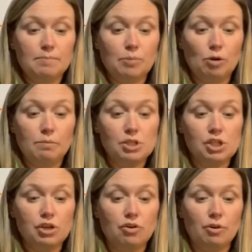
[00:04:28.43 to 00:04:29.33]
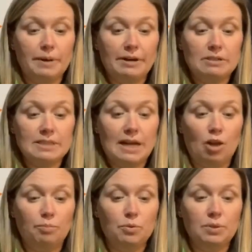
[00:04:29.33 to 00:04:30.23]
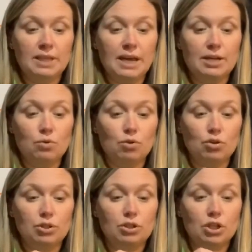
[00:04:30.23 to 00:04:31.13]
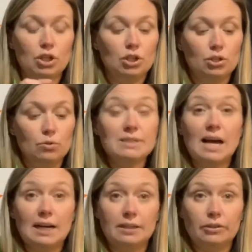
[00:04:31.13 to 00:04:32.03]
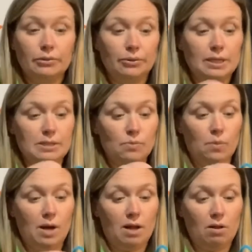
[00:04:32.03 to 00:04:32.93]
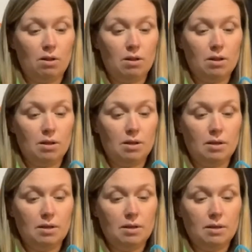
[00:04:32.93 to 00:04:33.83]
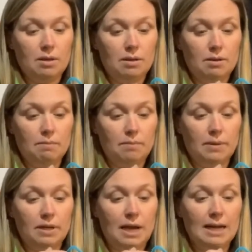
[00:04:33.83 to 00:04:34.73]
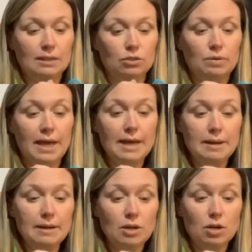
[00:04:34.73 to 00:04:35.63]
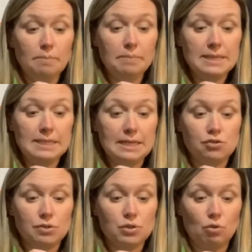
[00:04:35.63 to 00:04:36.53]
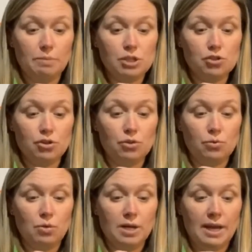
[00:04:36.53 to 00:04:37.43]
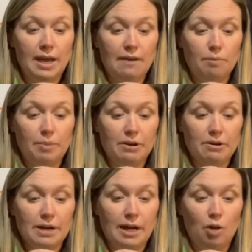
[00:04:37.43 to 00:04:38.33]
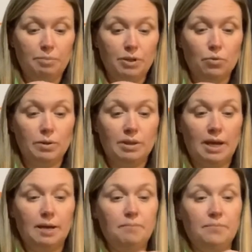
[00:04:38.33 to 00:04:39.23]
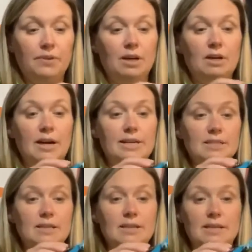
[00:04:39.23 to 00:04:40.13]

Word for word: permission or a parent to help you with that, you could use hot glue as well. But hot glue can be dangerous, so make sure you have a parent helping you with that. All right.